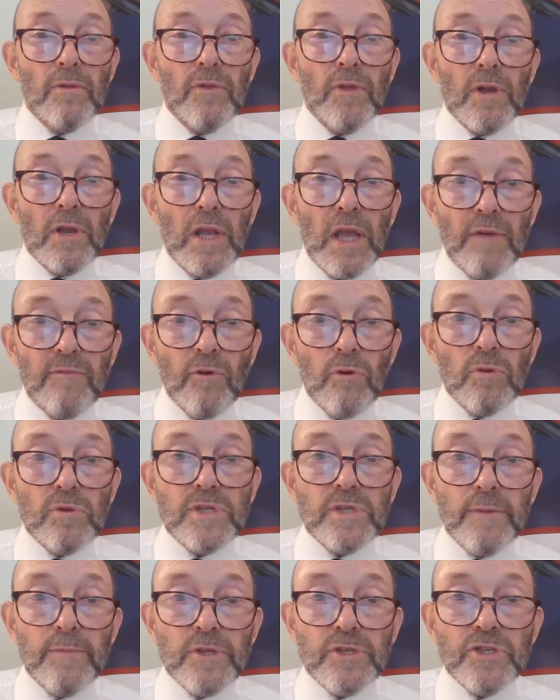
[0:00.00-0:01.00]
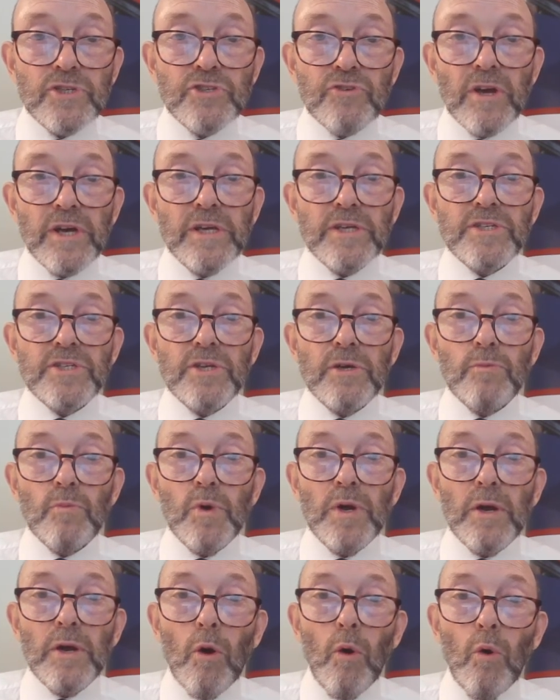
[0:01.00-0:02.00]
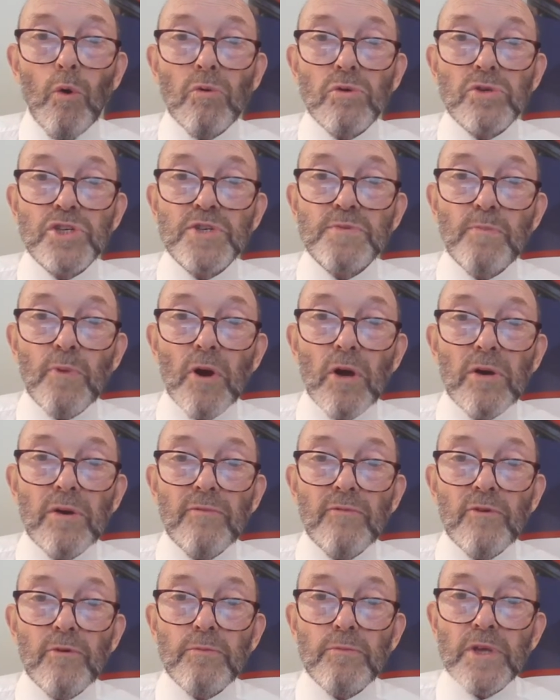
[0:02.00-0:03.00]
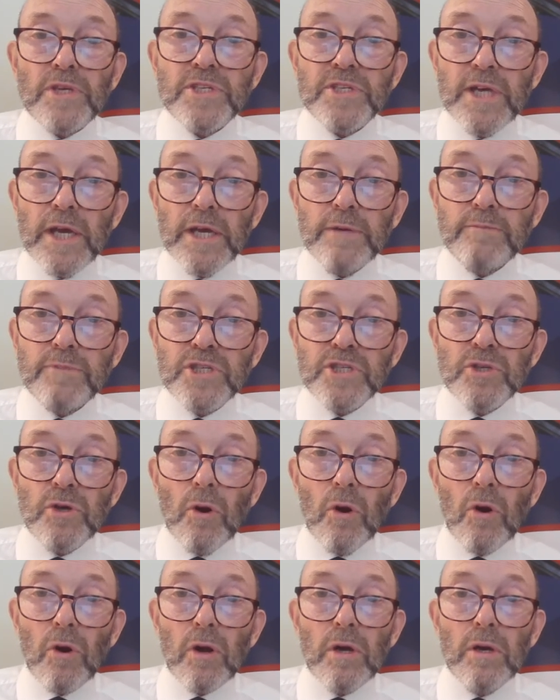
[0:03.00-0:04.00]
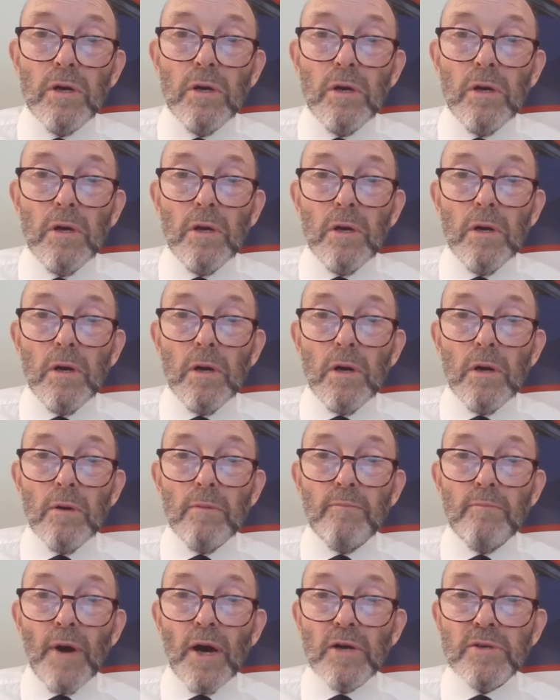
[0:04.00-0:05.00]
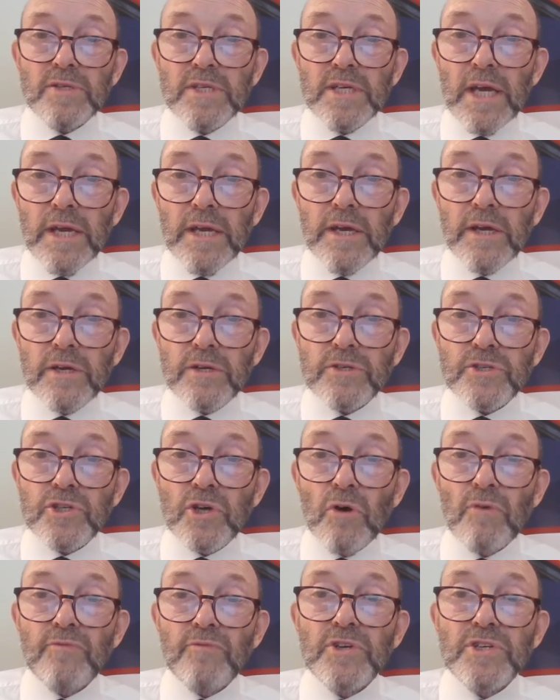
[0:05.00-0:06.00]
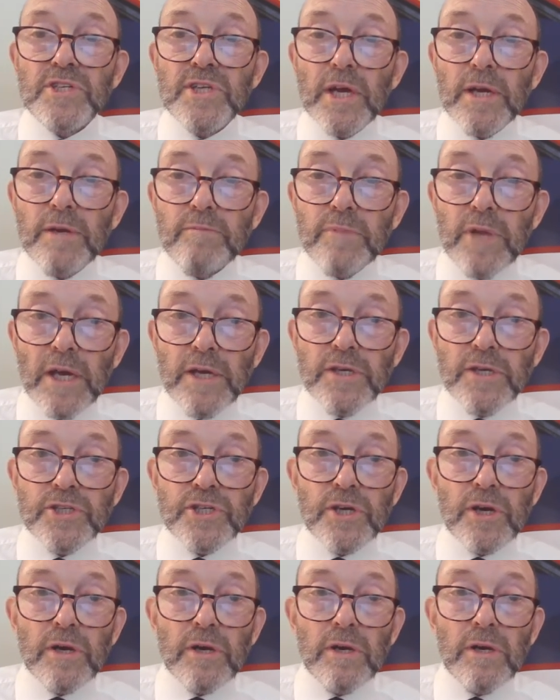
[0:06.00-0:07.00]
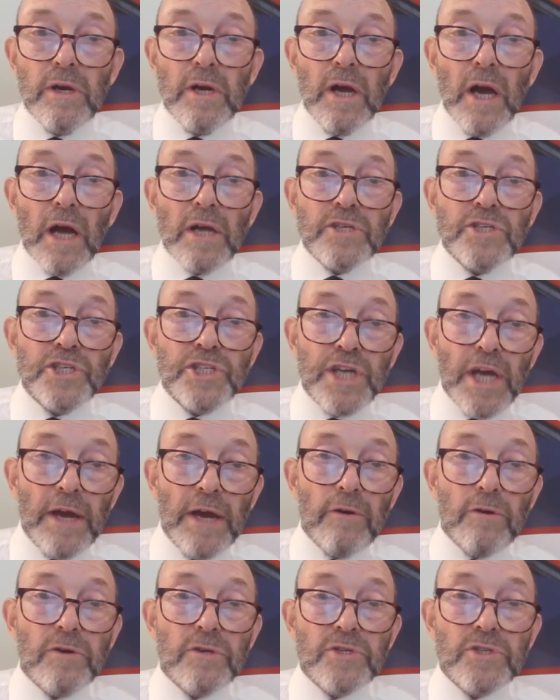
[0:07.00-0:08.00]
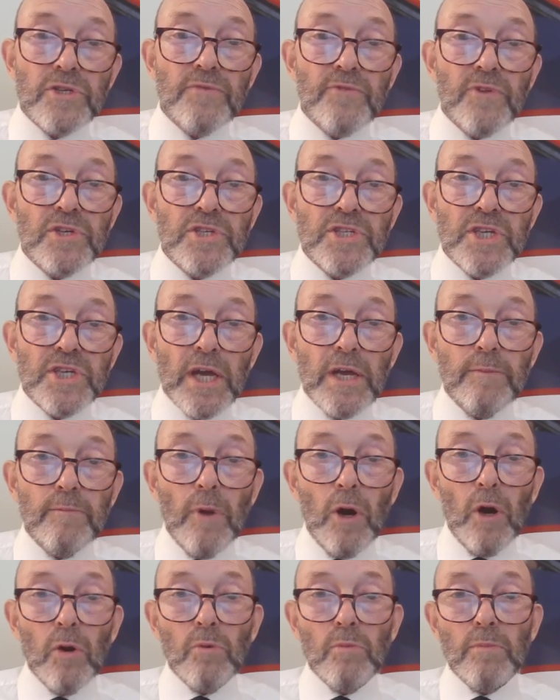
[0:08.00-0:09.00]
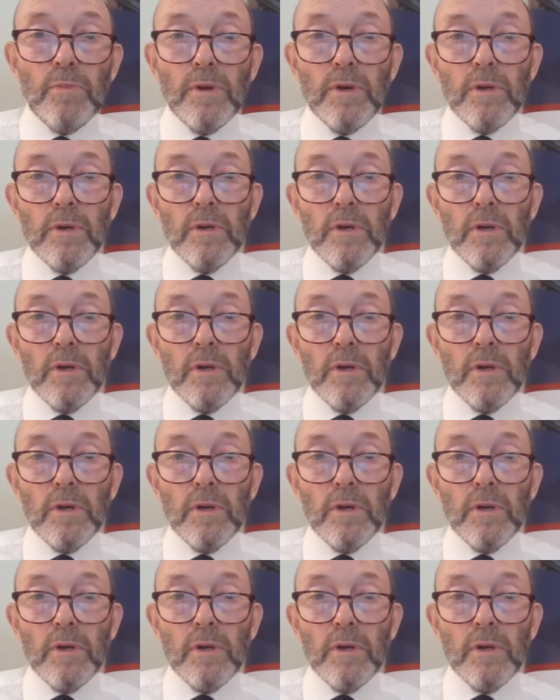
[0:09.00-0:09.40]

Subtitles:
"The level demonstrates that we are all sprung from the same stock, partakers of the same nature, and sharers of the same hope,"